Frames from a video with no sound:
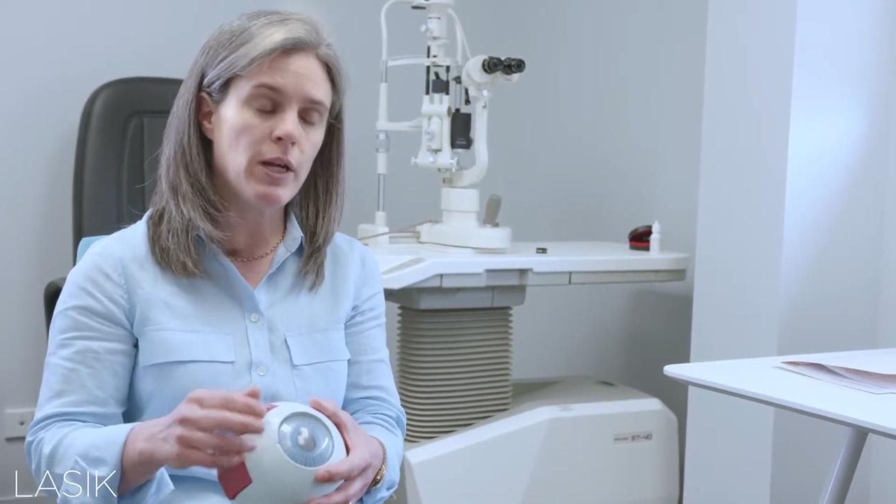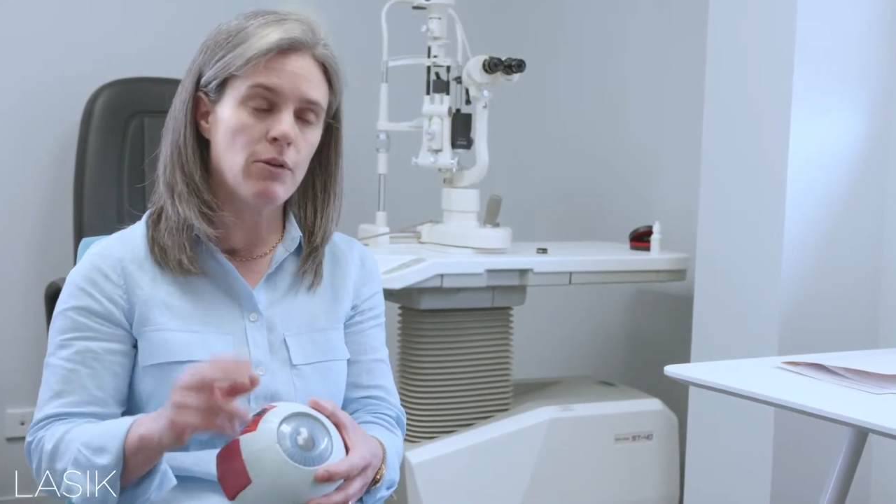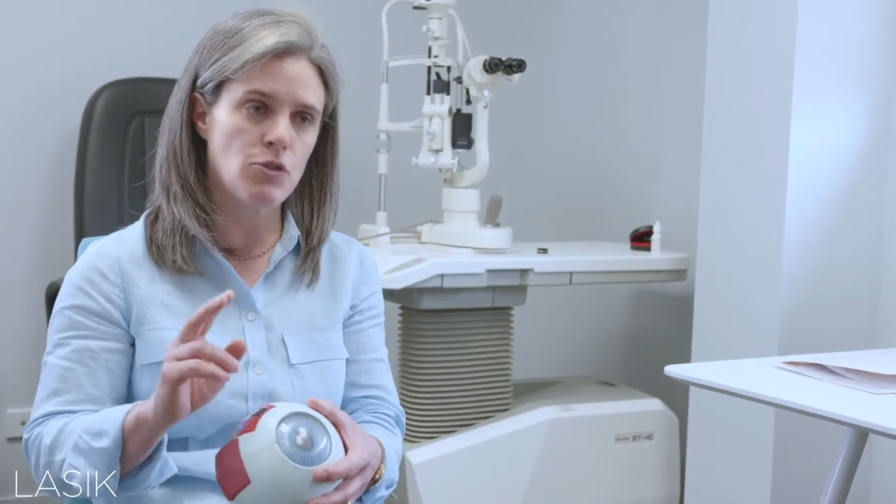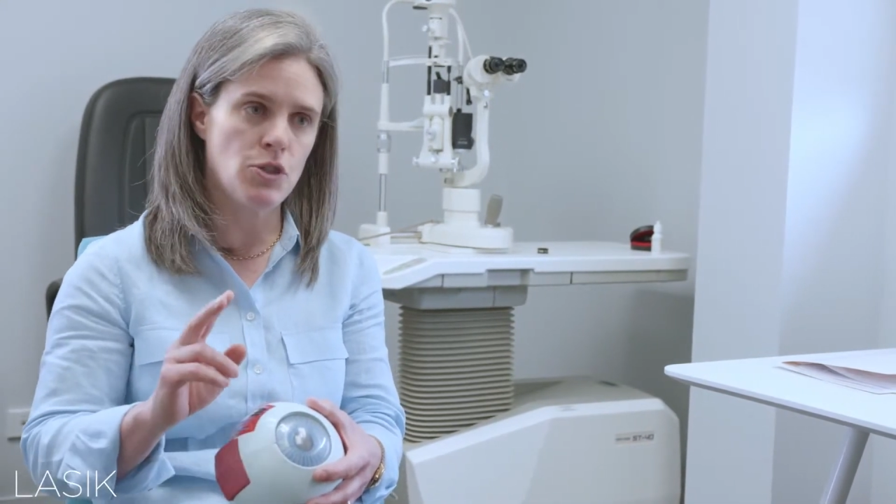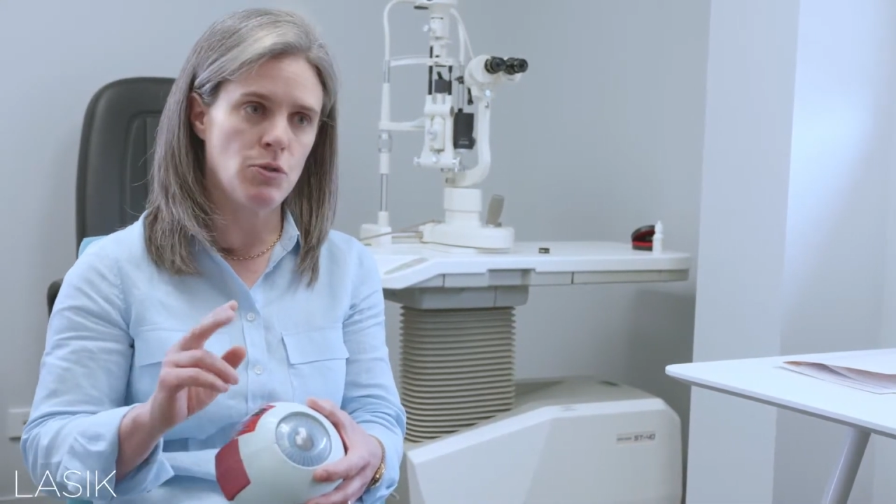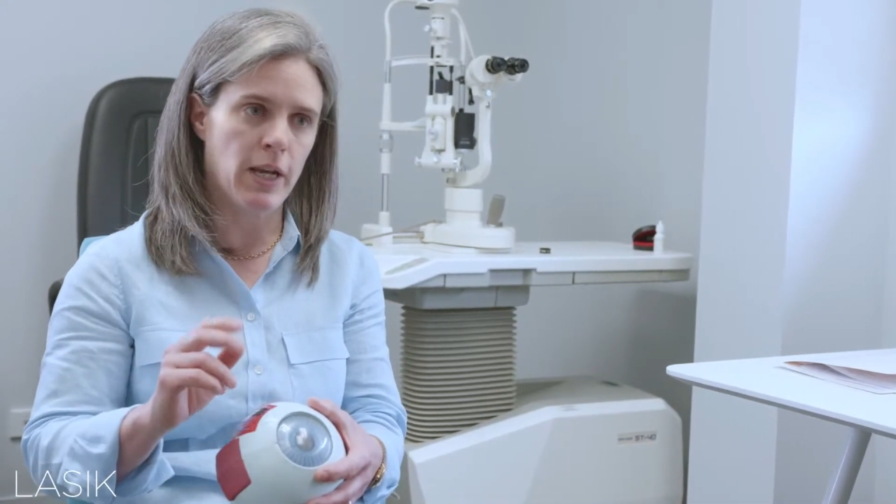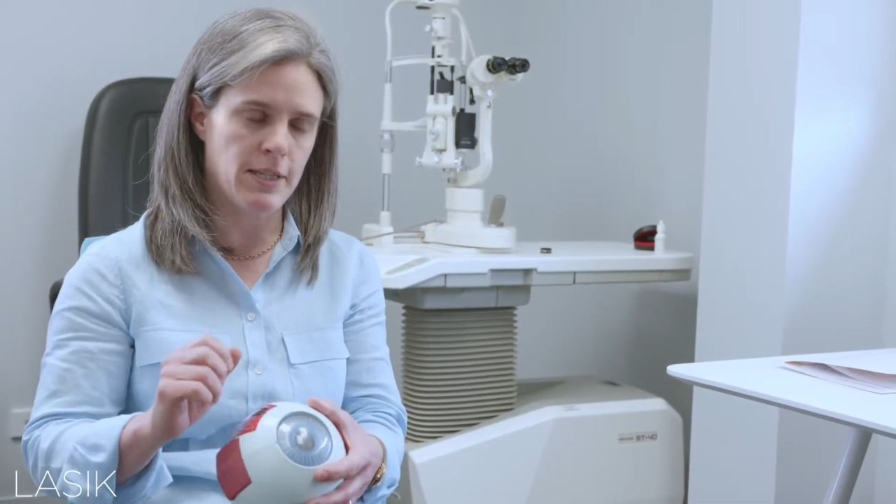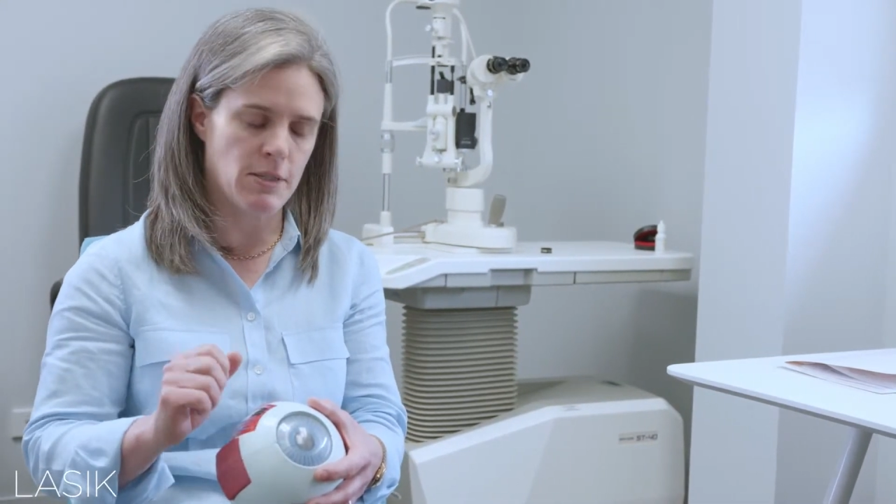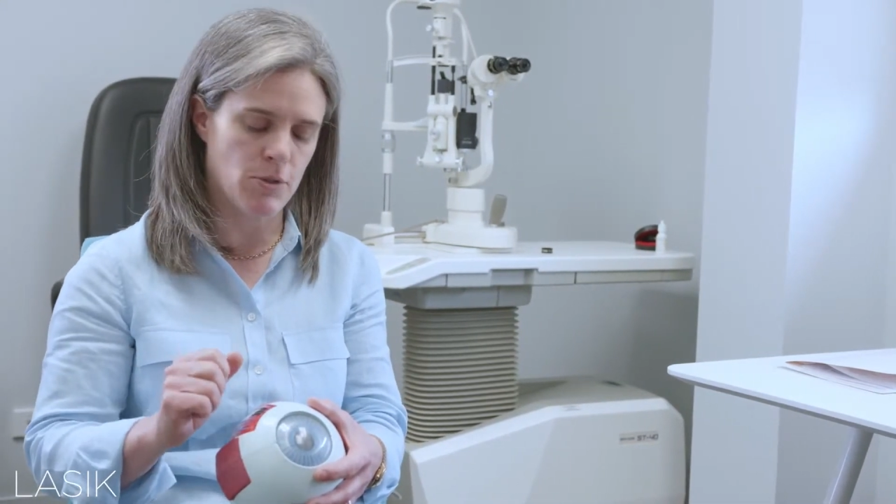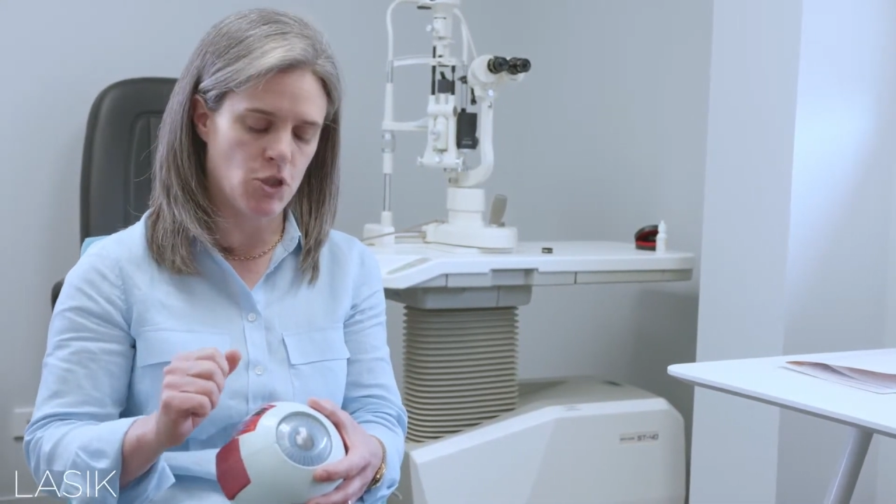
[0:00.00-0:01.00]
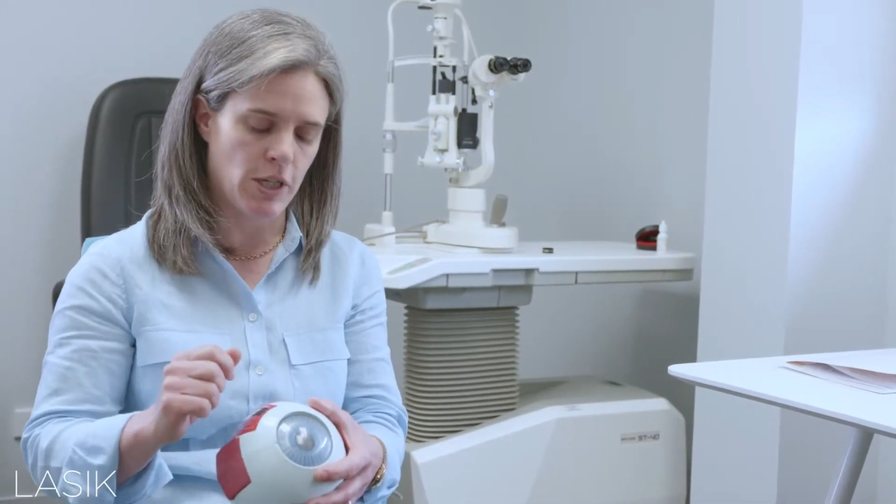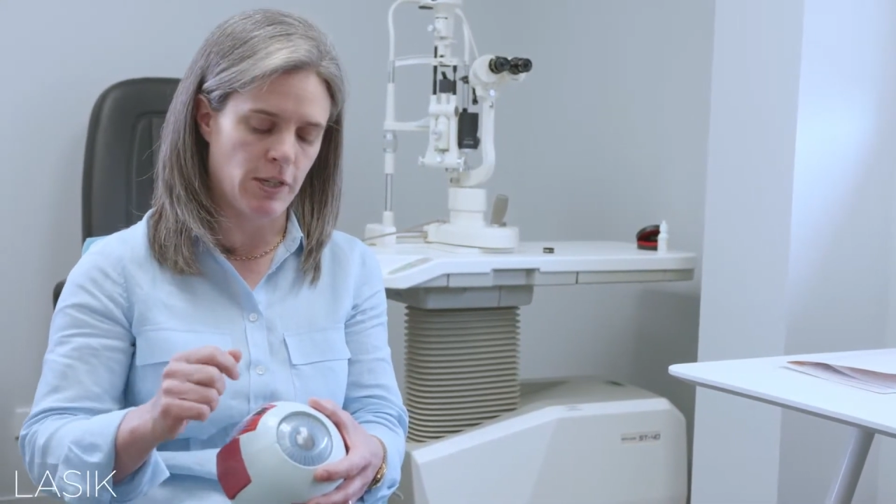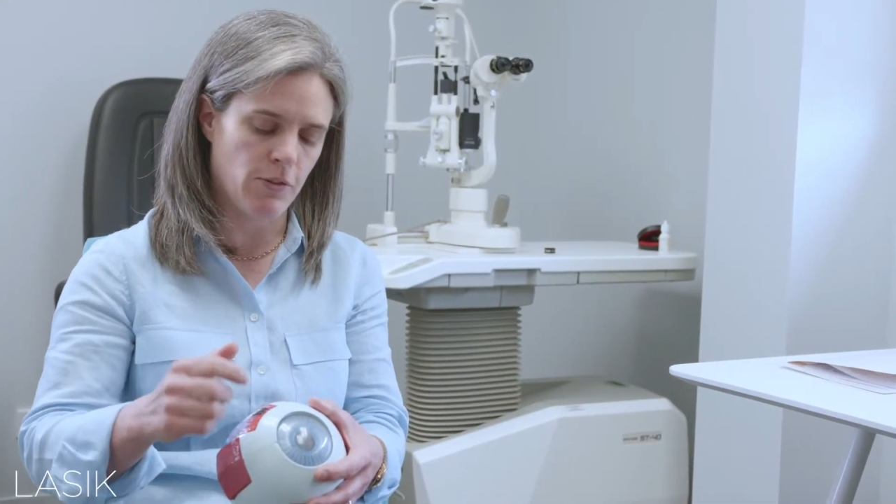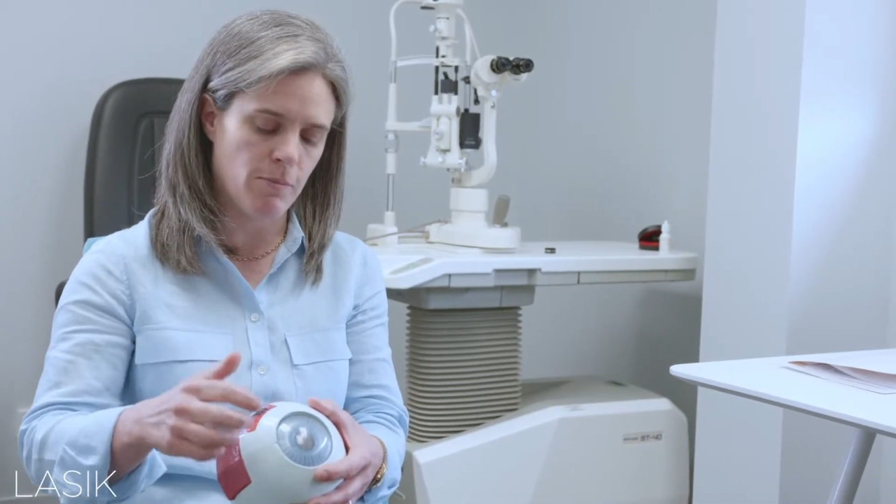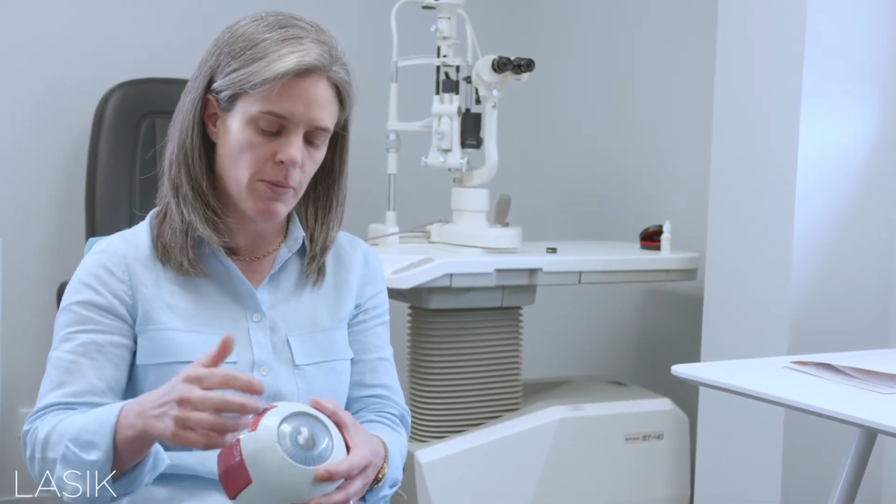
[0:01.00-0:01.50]
have two laser
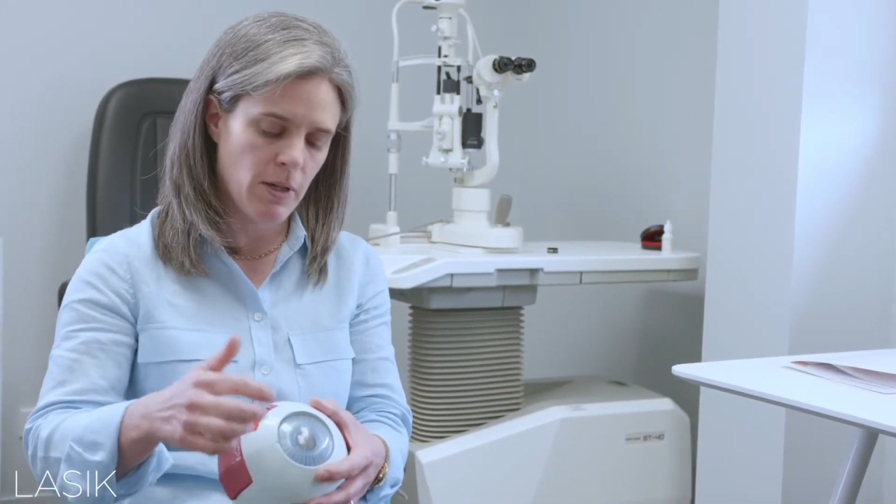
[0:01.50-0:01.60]
machines.